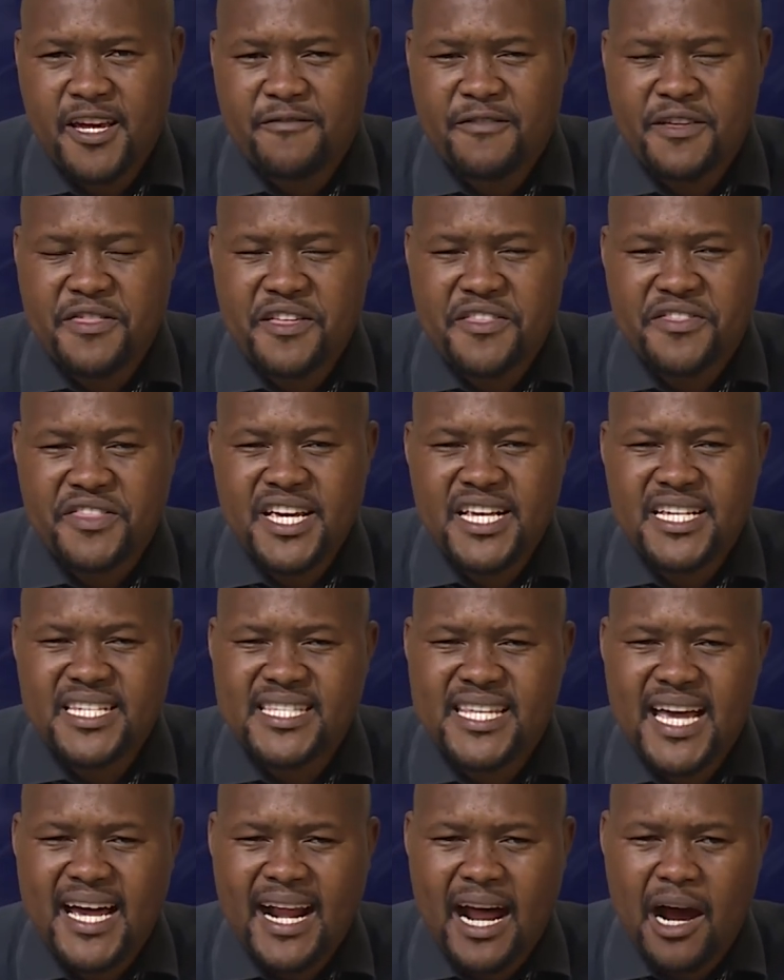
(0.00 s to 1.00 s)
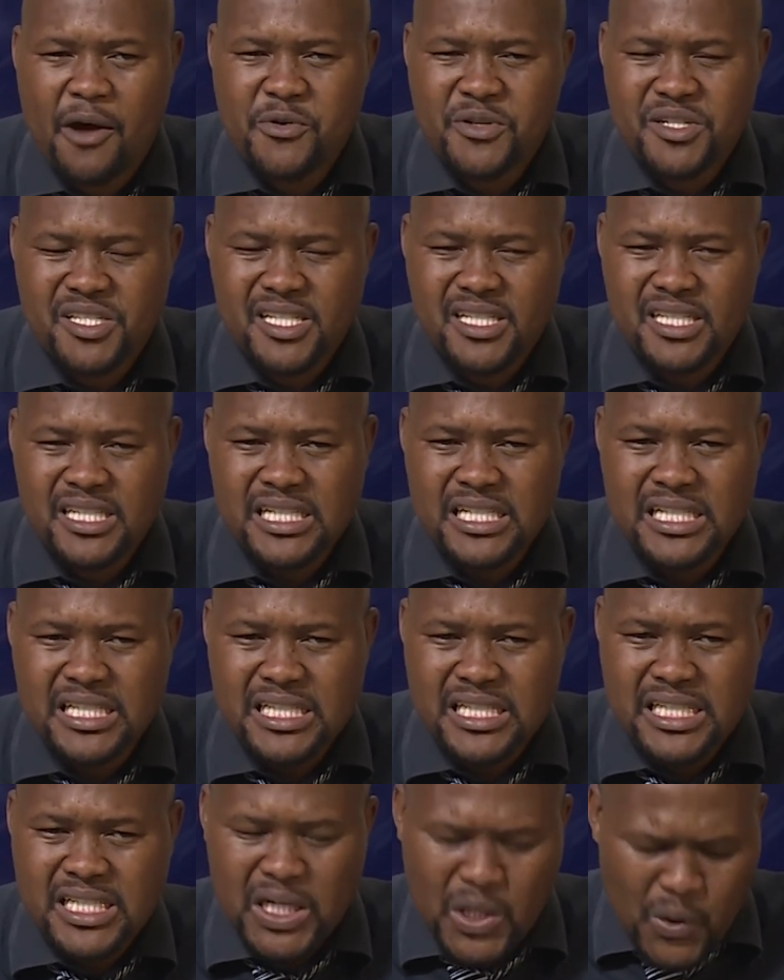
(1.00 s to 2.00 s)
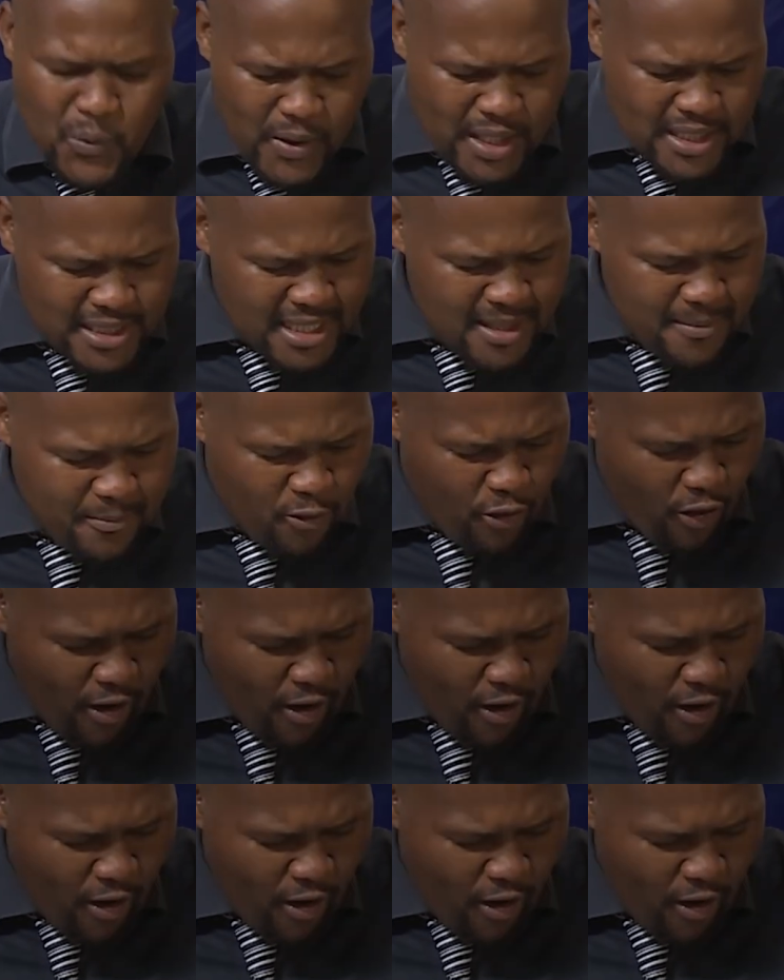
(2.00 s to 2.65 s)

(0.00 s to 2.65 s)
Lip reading: even the things around, will keep